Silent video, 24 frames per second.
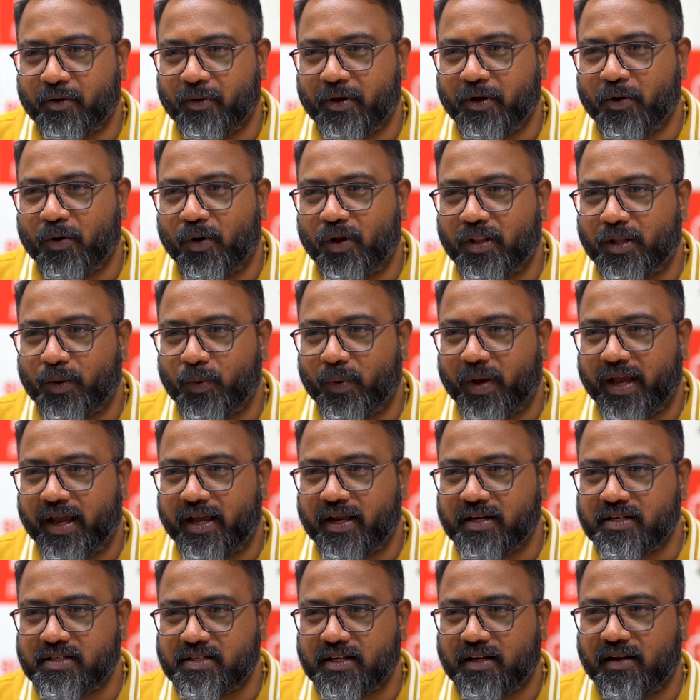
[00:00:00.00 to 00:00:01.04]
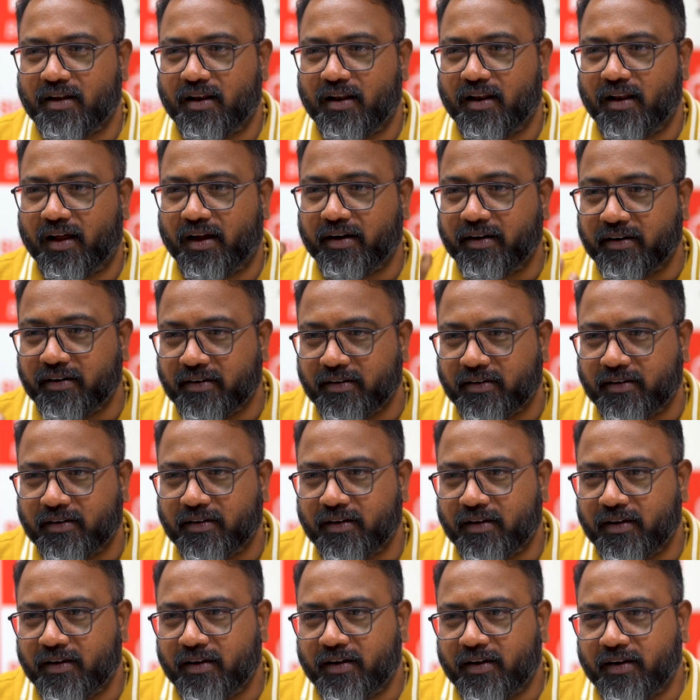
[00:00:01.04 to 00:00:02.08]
going all the way to London